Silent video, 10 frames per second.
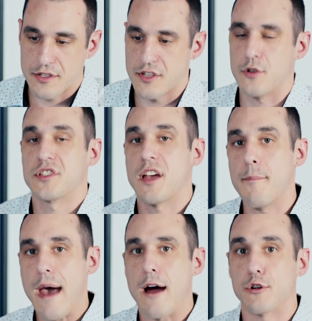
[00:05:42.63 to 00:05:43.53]
So
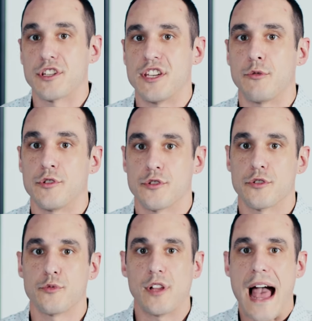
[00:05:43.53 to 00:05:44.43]
some power
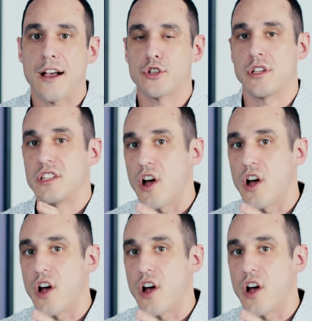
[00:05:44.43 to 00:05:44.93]
sequencers will actually